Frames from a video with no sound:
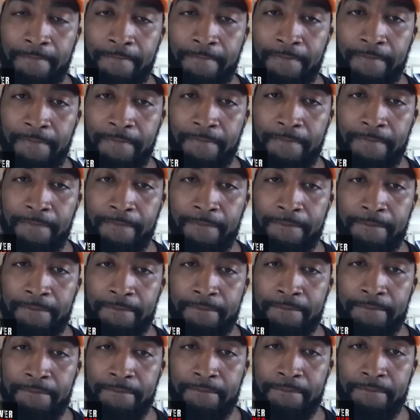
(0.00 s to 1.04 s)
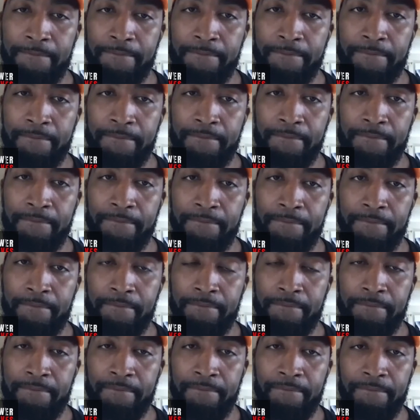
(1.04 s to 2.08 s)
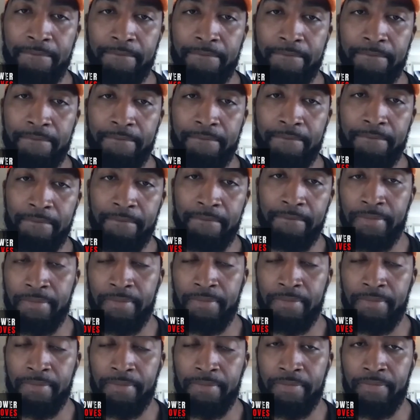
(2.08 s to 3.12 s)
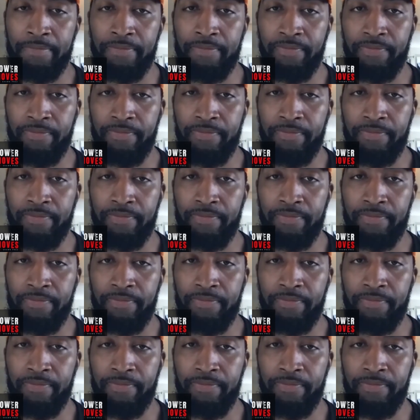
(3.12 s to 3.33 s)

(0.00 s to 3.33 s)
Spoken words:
This person isn't speaking.